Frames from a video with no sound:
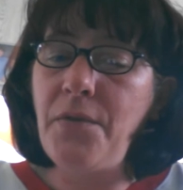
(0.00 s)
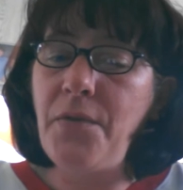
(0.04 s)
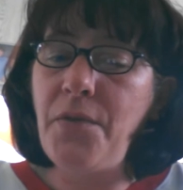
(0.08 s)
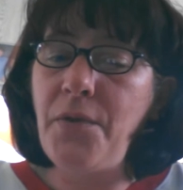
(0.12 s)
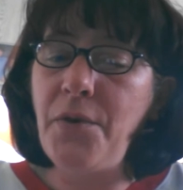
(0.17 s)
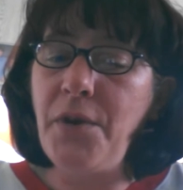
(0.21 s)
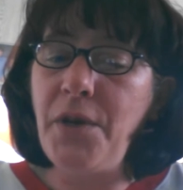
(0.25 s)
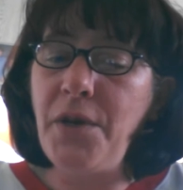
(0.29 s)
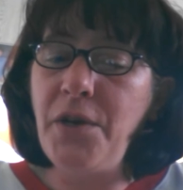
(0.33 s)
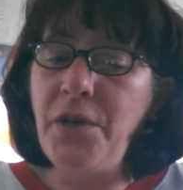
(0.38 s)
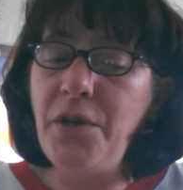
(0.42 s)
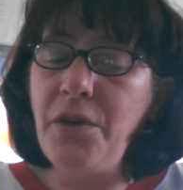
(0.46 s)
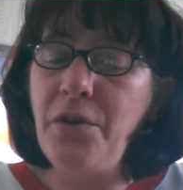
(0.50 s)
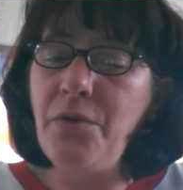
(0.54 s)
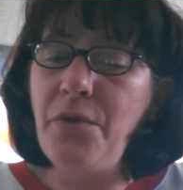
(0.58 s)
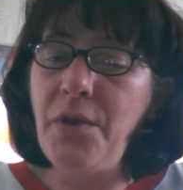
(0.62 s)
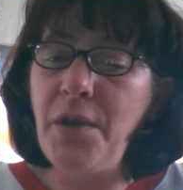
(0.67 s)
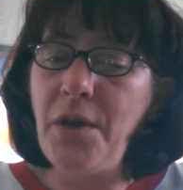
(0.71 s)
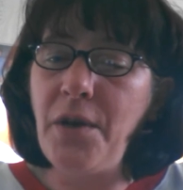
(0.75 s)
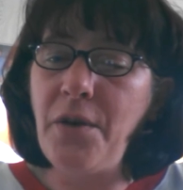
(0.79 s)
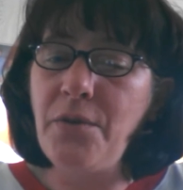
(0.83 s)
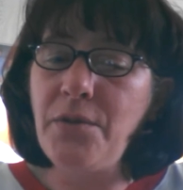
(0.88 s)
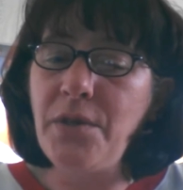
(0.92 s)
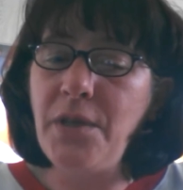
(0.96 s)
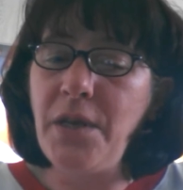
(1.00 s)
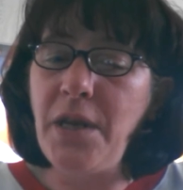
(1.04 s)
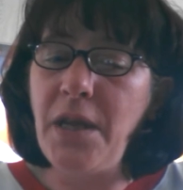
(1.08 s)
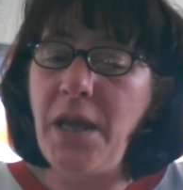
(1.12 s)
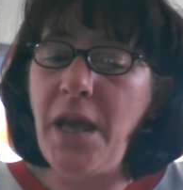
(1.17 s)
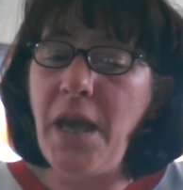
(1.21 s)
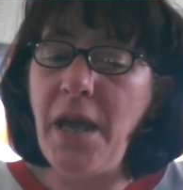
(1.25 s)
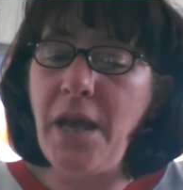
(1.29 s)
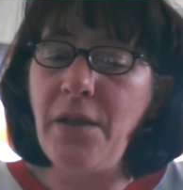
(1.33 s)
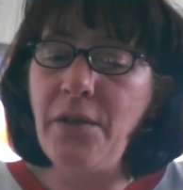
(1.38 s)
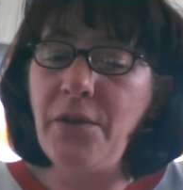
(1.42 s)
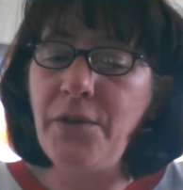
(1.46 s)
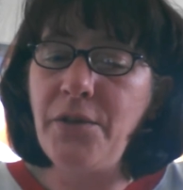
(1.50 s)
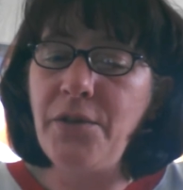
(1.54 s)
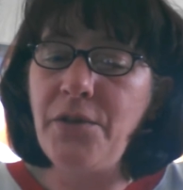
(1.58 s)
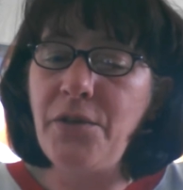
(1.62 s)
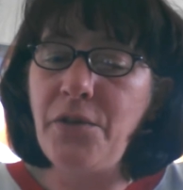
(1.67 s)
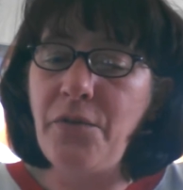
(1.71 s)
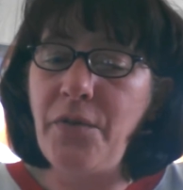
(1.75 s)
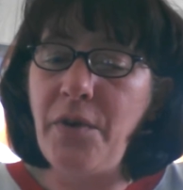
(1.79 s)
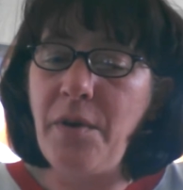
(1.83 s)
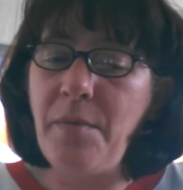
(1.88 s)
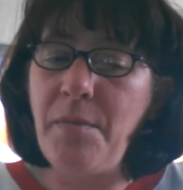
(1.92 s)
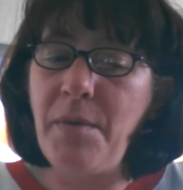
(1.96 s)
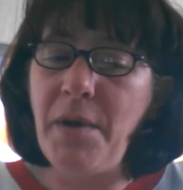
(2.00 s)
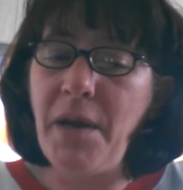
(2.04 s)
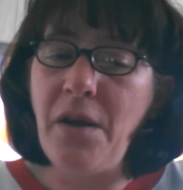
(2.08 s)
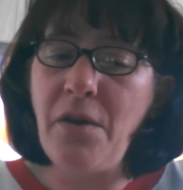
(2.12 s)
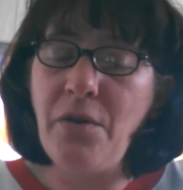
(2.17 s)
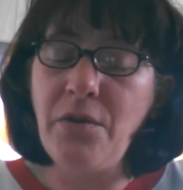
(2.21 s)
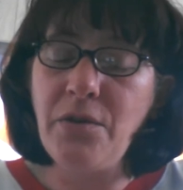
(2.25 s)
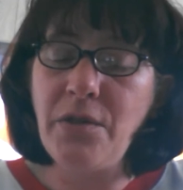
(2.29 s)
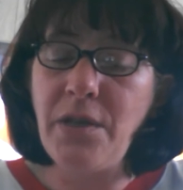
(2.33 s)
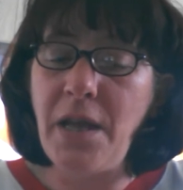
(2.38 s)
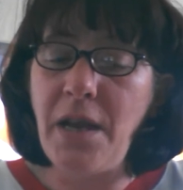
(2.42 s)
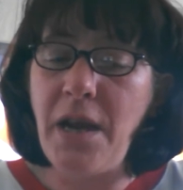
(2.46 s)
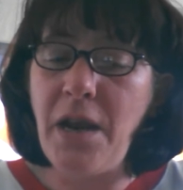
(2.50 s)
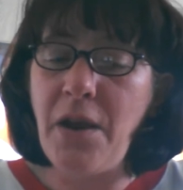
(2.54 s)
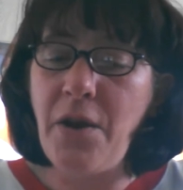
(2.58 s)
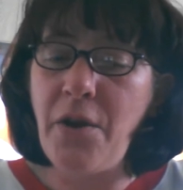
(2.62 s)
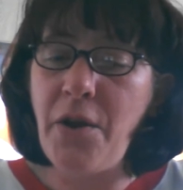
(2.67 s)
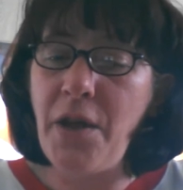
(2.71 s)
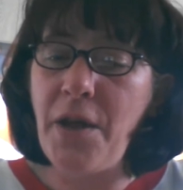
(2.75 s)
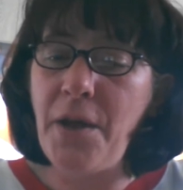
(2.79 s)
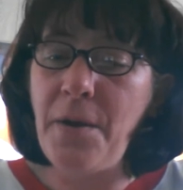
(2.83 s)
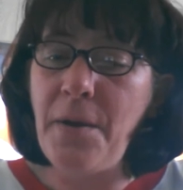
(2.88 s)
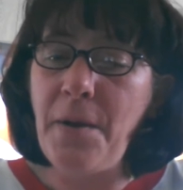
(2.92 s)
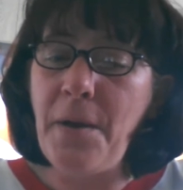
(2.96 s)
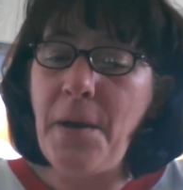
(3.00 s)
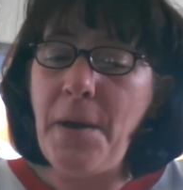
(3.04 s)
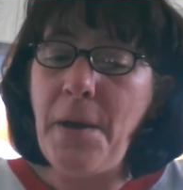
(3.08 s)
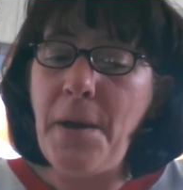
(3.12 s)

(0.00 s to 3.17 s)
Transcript: 32 that goes into Gaylord, so if anybody knows that area.